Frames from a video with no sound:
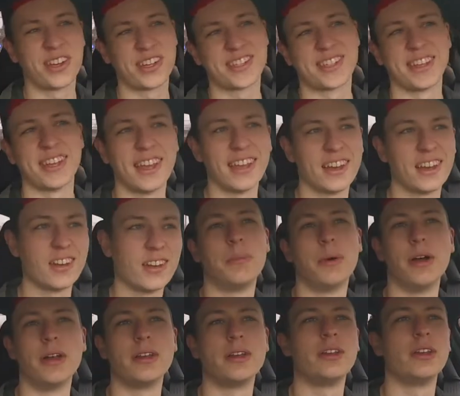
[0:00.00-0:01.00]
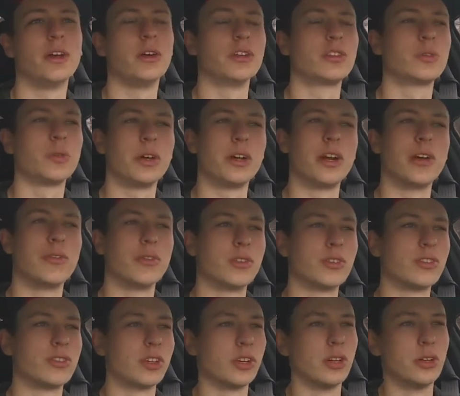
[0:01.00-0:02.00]
fixing it, but you know, it's
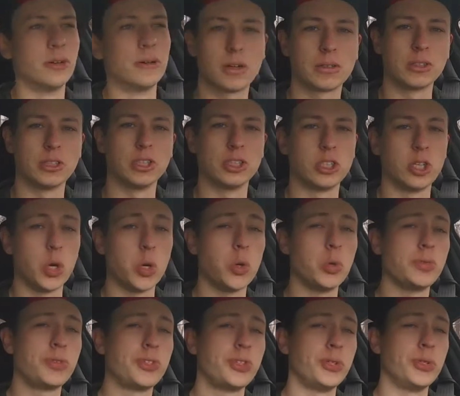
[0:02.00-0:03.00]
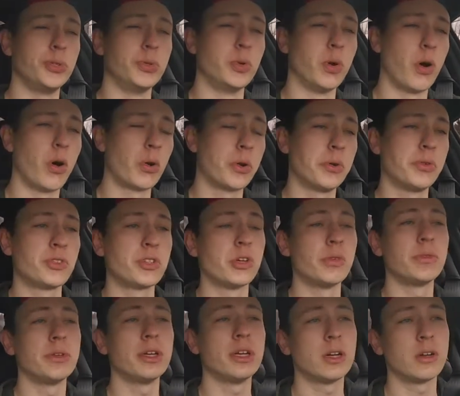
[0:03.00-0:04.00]
whatever. So I'm gonna go to
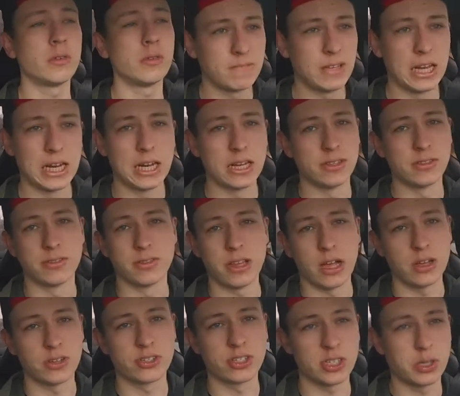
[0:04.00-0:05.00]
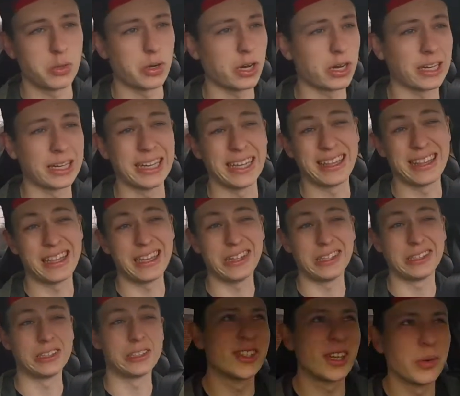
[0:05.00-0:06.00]
AutoZone now, and then I'll see what I can get
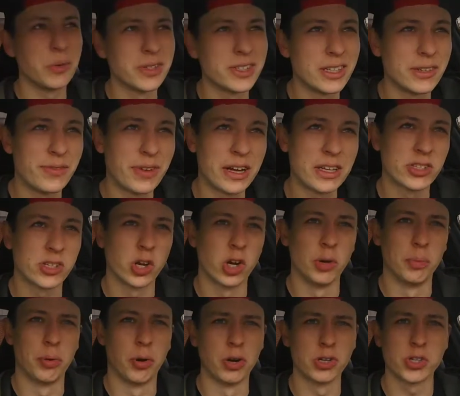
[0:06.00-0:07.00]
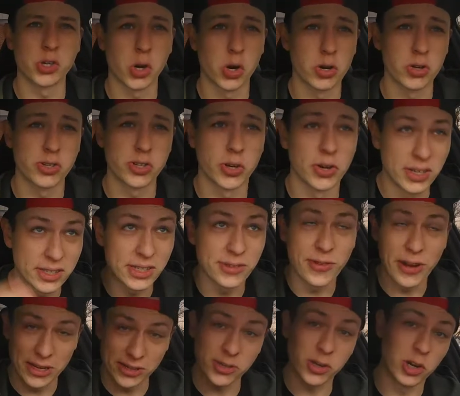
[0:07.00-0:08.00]
there. I went to Advanced Auto Parts or AutoZone. It's
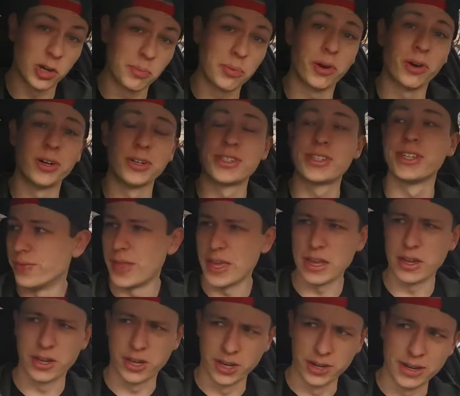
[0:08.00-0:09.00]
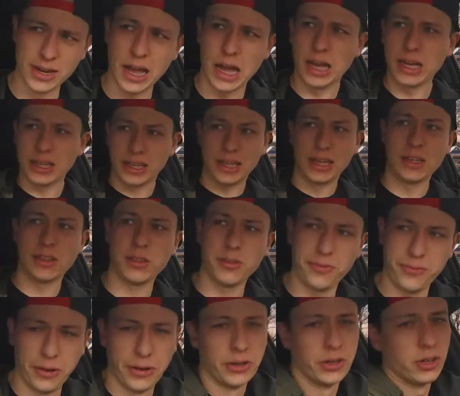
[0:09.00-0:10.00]
Advanced Auto Parts. They could not get the
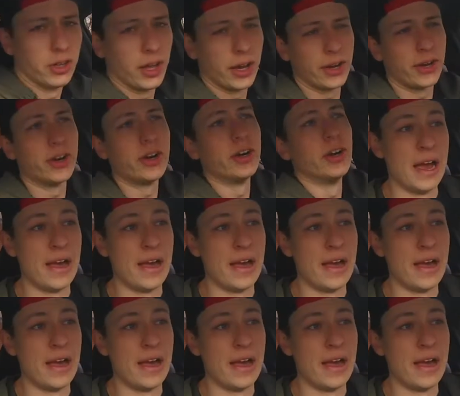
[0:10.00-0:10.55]
fender liner,